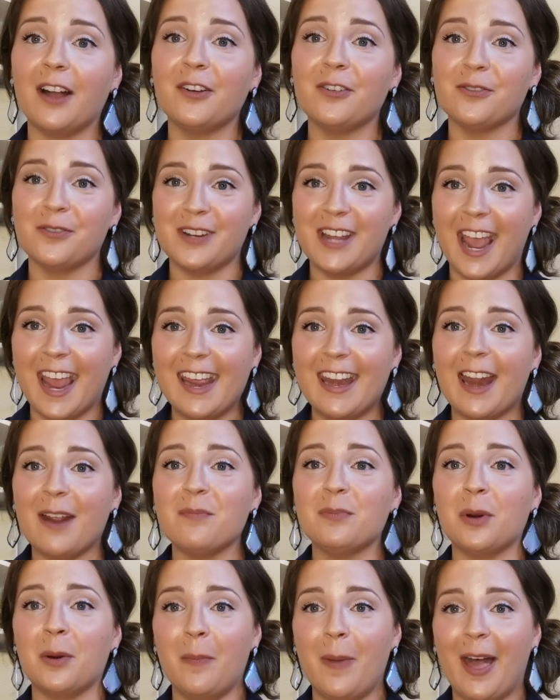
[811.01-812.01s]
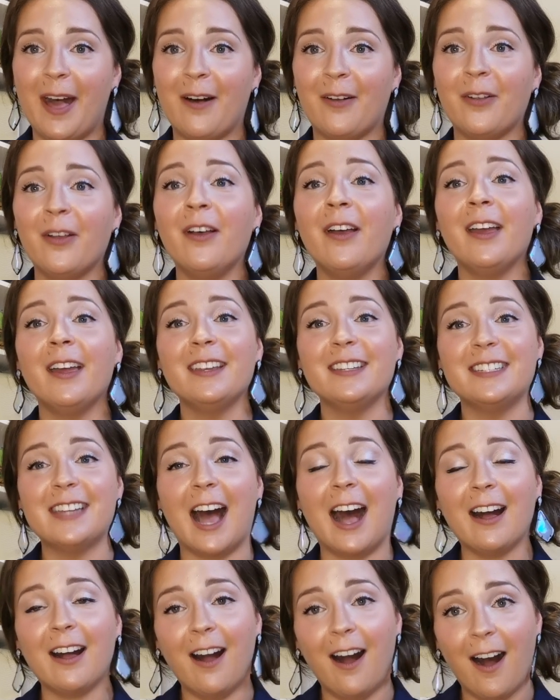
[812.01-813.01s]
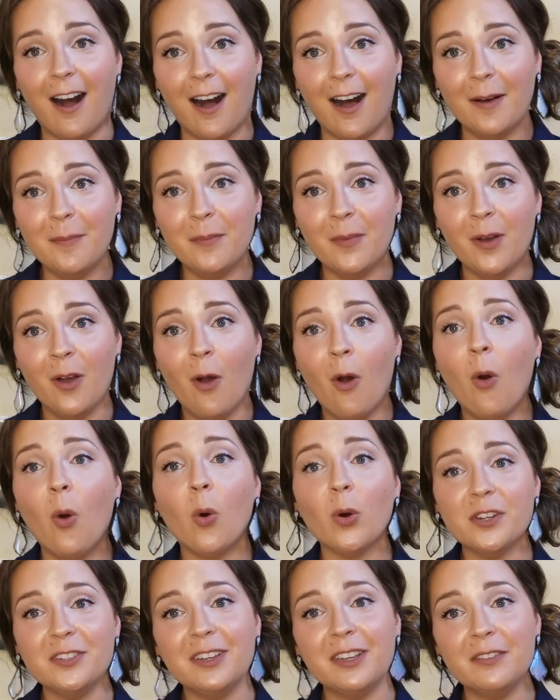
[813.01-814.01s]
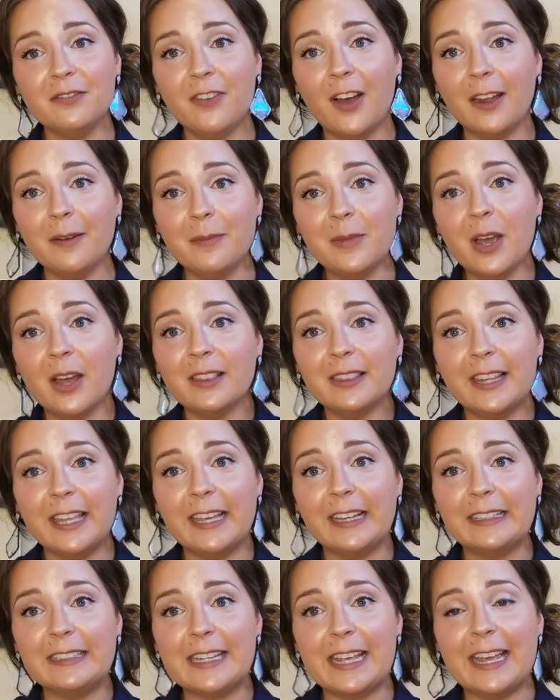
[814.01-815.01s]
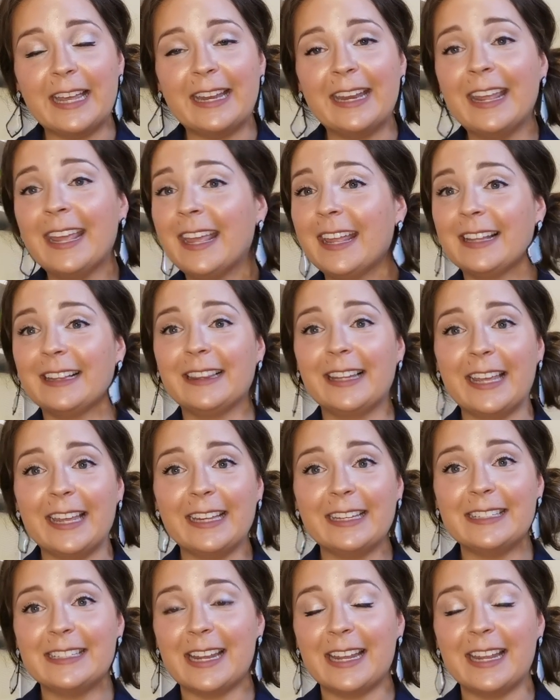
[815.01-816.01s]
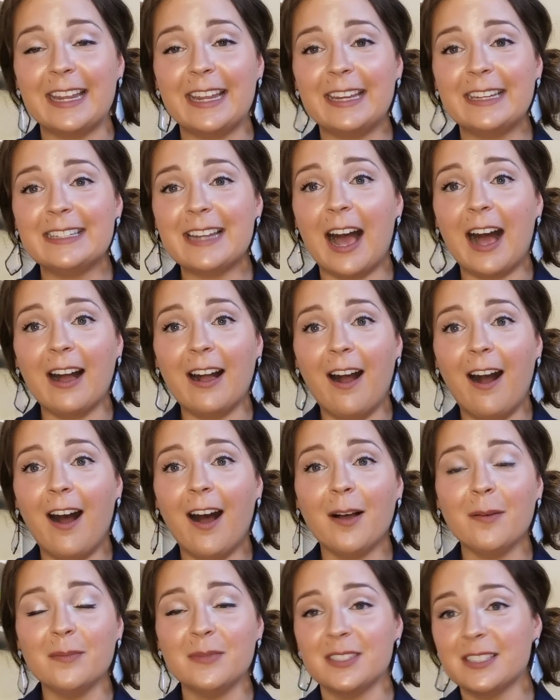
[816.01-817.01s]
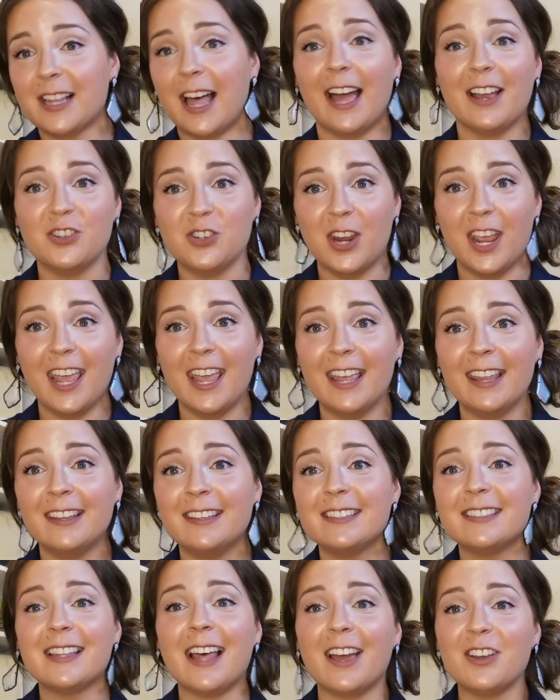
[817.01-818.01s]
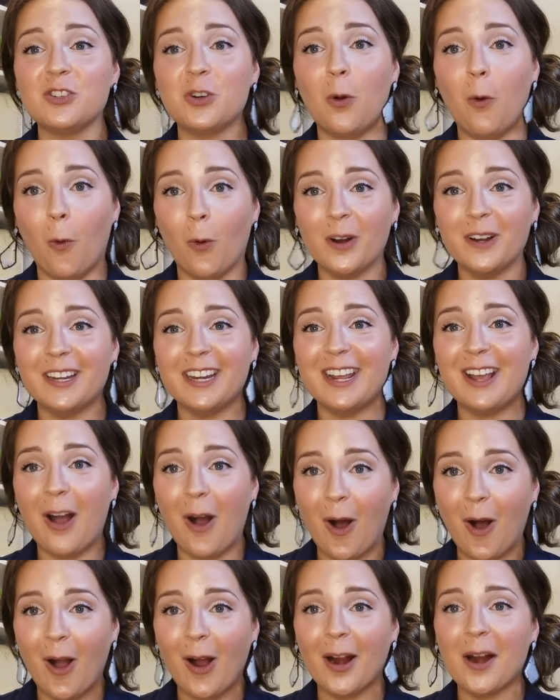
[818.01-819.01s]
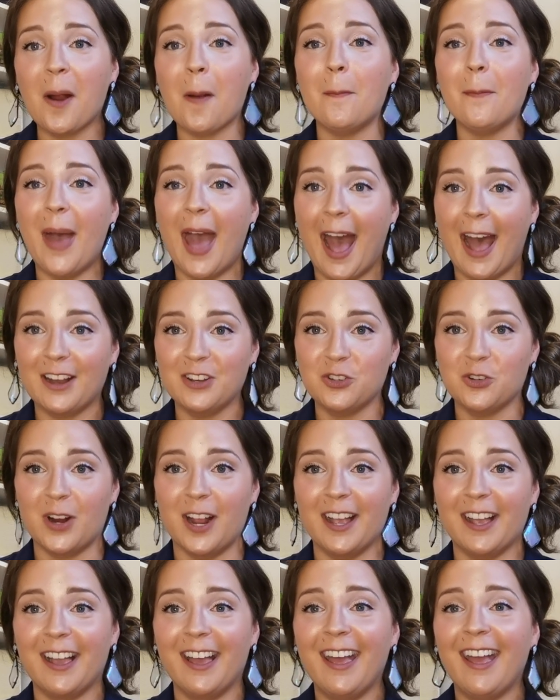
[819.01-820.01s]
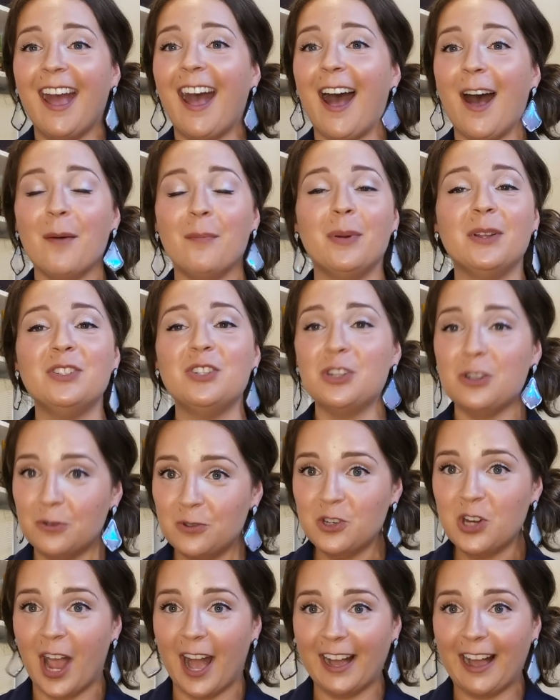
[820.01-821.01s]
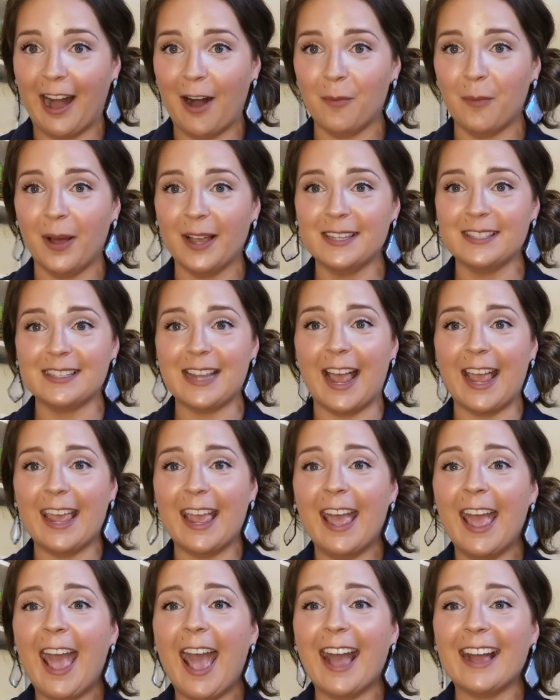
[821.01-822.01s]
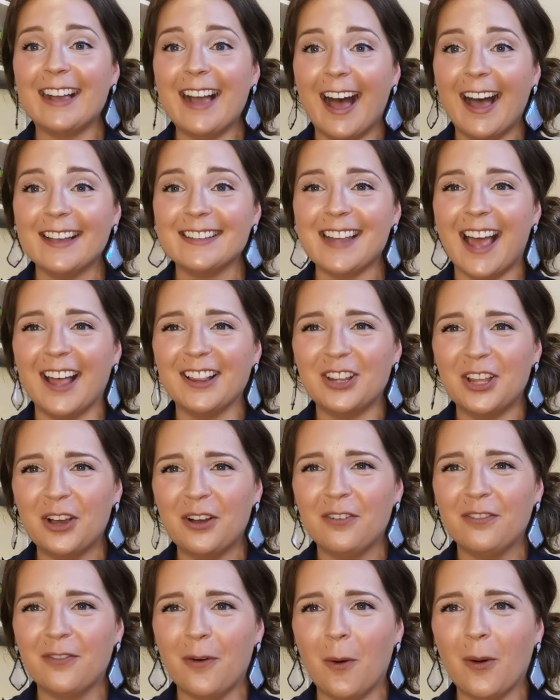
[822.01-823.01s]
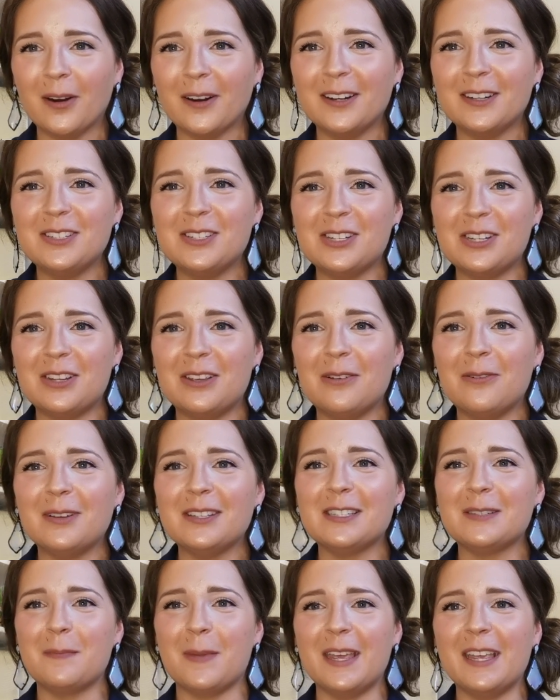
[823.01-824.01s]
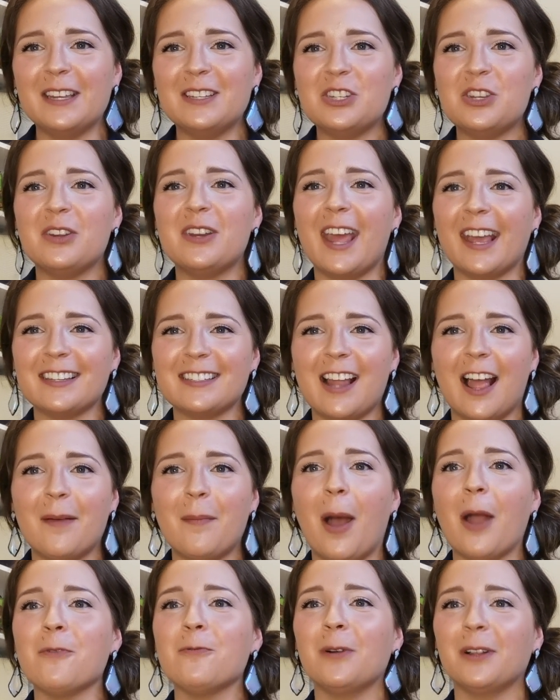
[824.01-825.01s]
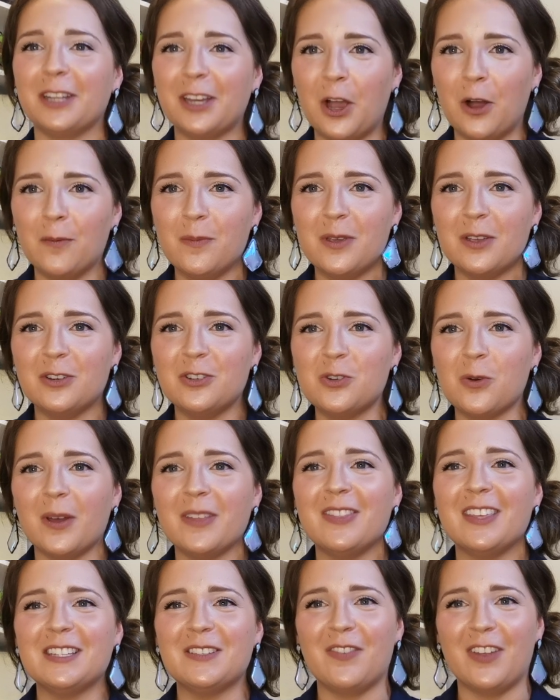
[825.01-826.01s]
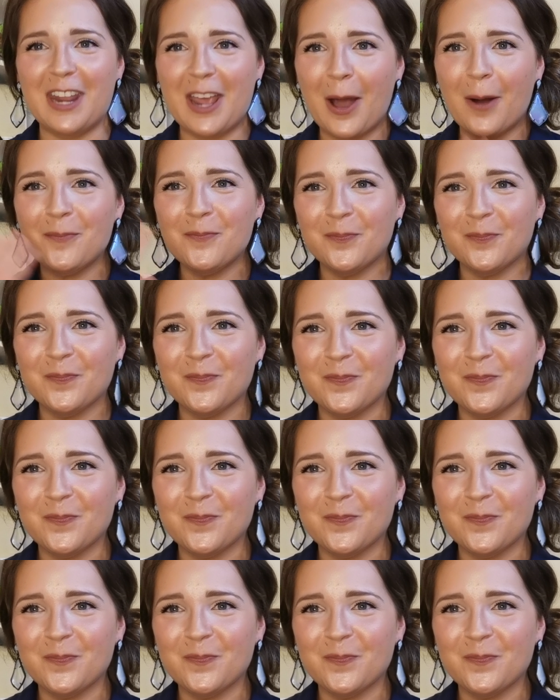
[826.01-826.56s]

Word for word: createandpropel.com or you can find me on LinkedIn, linkedin.com slash in slash Courtney R. Patrick. Uh, but do check out my site. And guys, I look forward to speaking to you next time. I really hope you enjoyed this video.